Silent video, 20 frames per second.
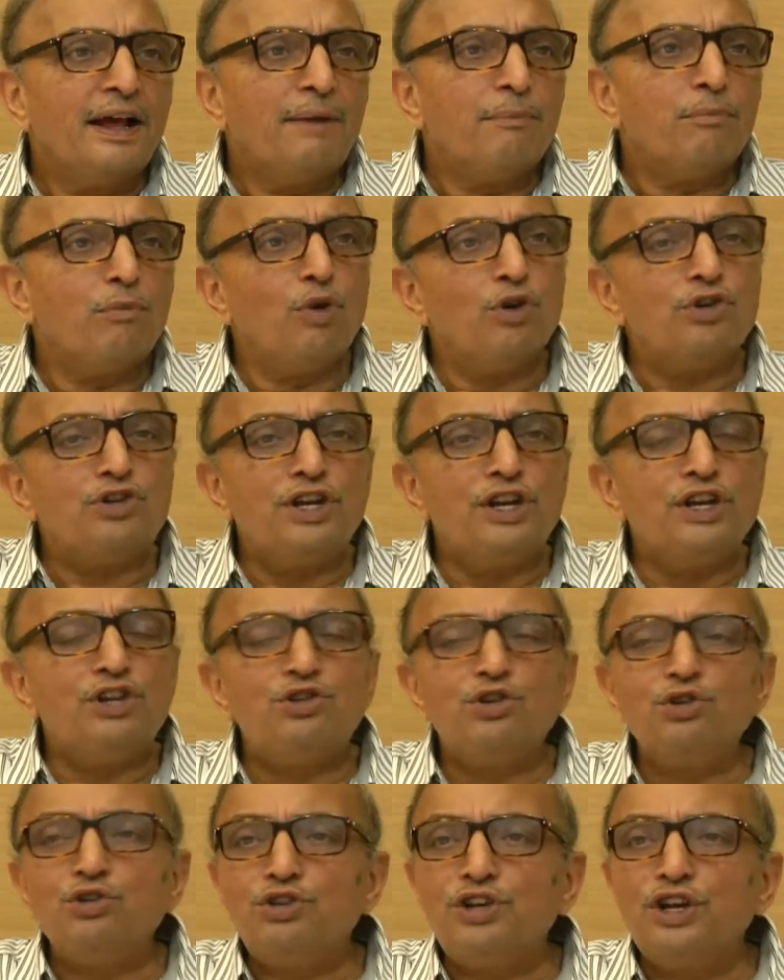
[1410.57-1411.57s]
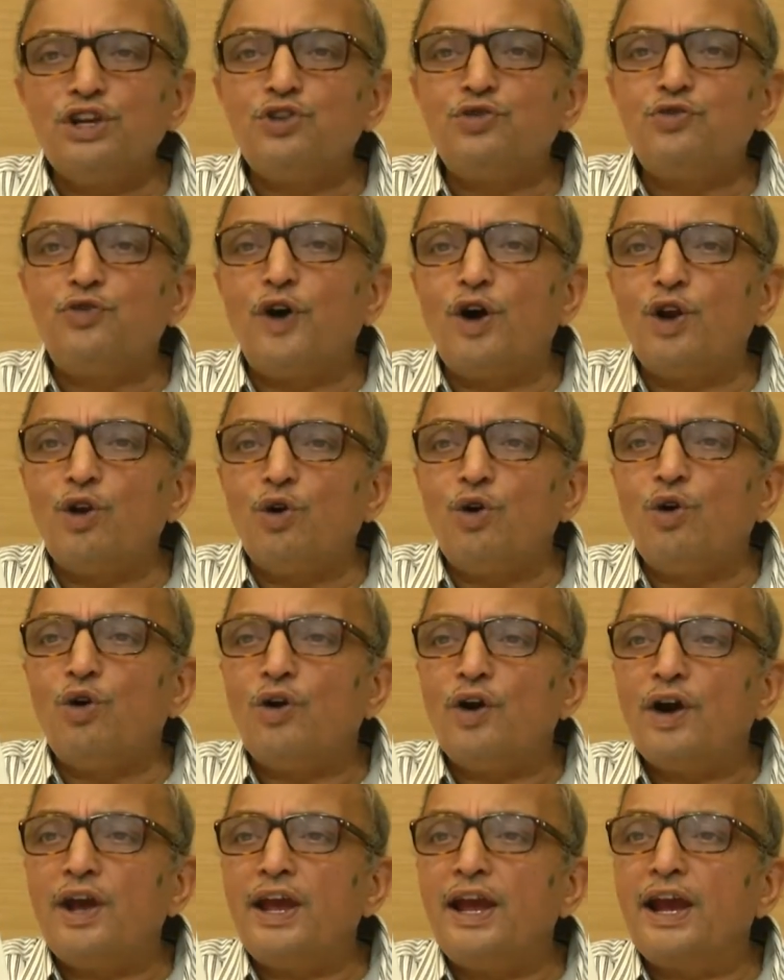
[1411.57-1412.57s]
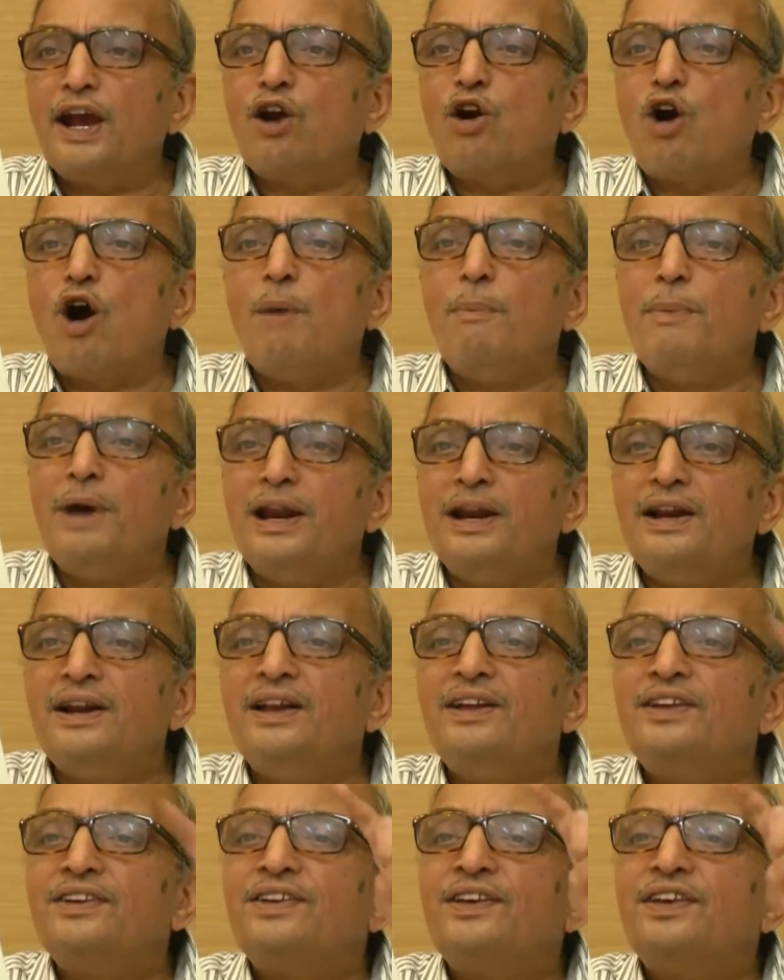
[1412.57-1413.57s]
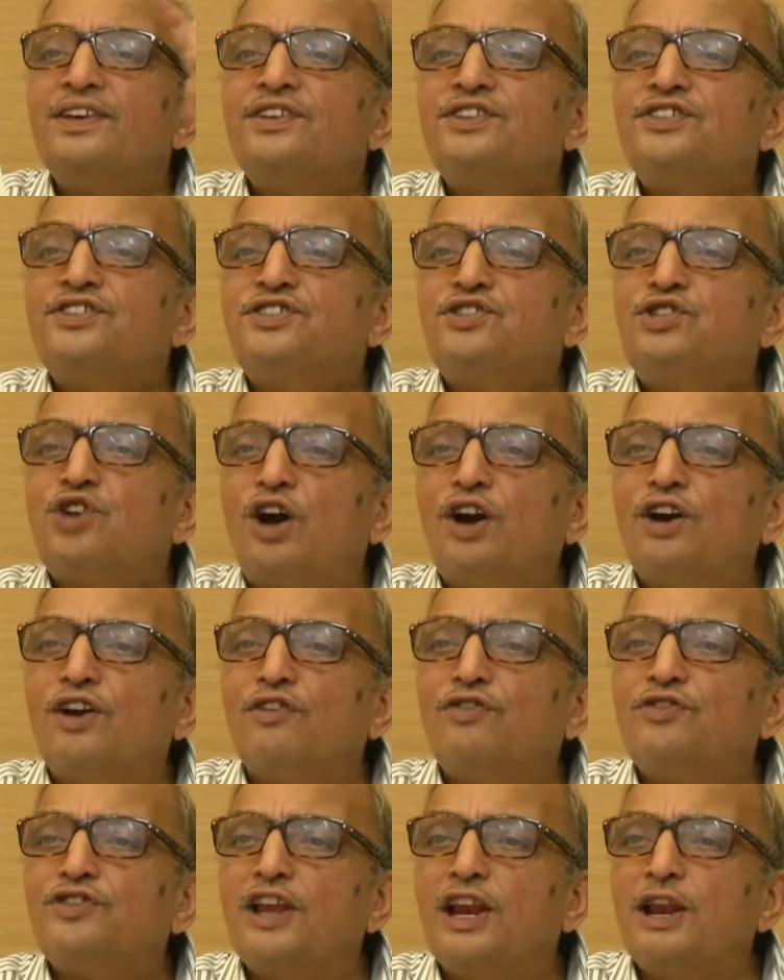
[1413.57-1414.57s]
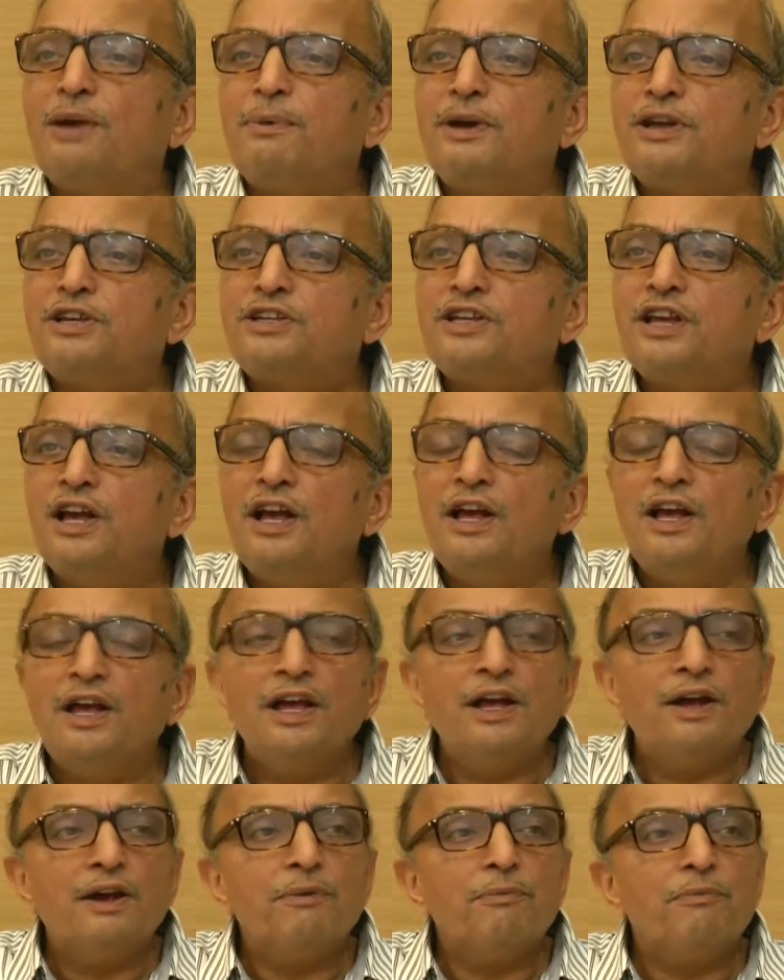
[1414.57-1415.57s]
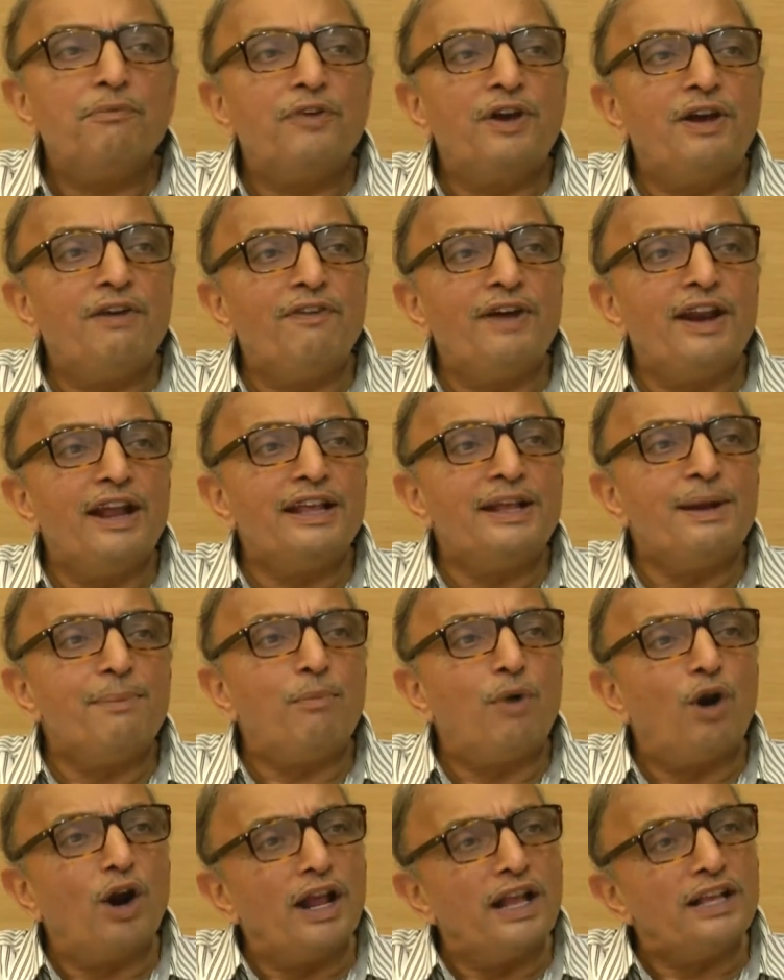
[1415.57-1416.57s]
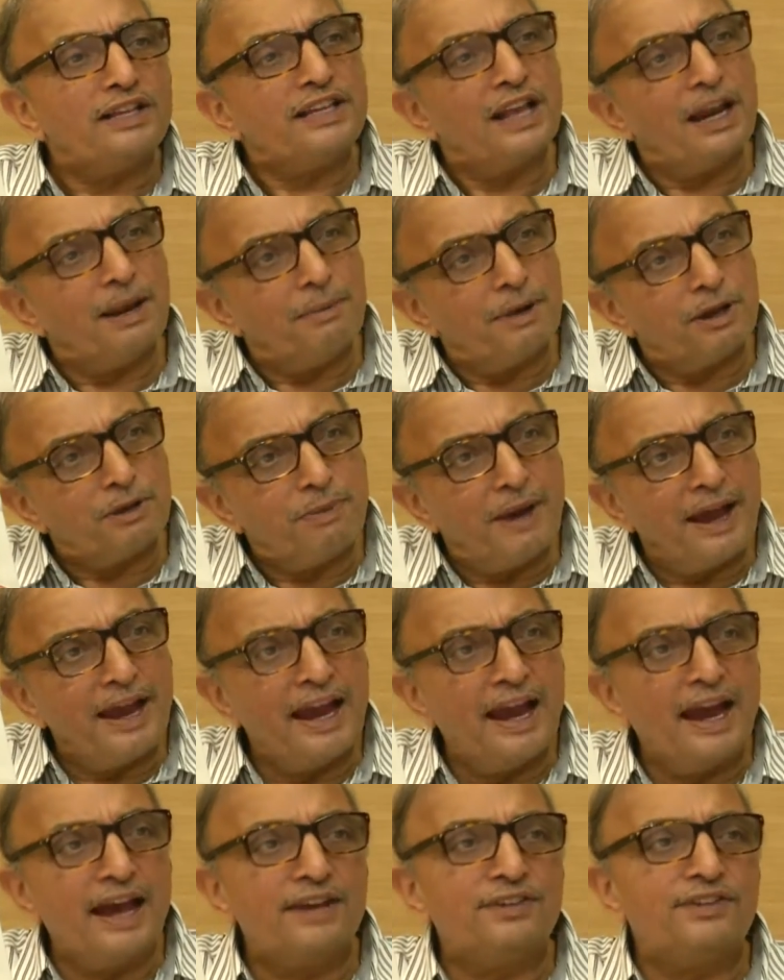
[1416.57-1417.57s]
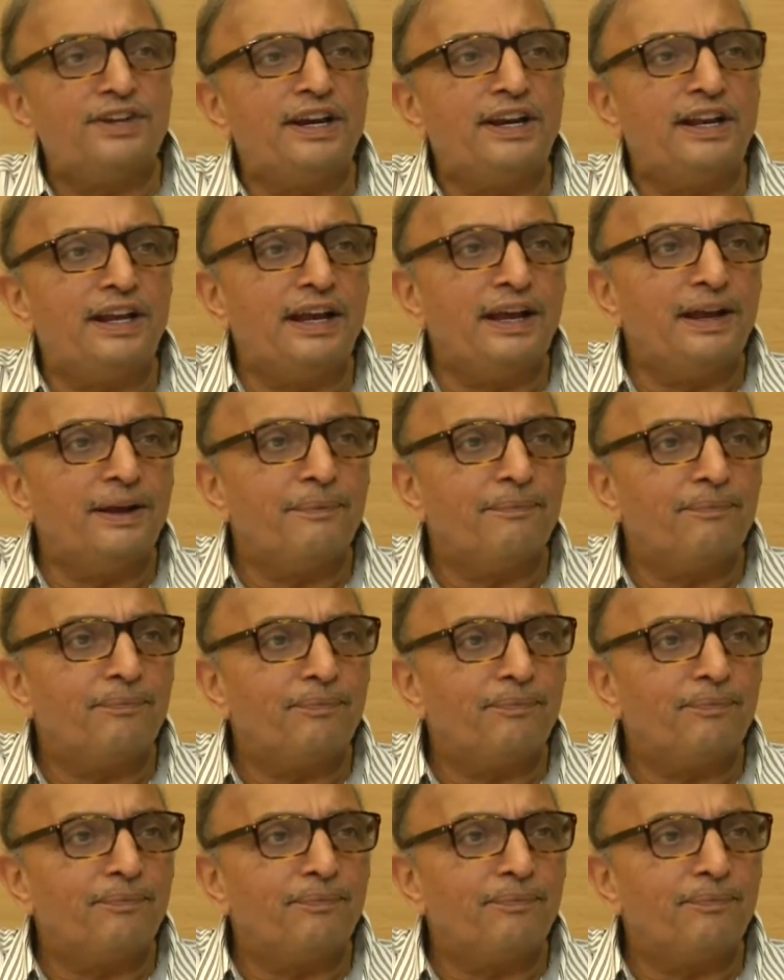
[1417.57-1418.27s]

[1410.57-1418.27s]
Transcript: Most institutions follow a common sort of syllabus given as a model syllabus by AICTE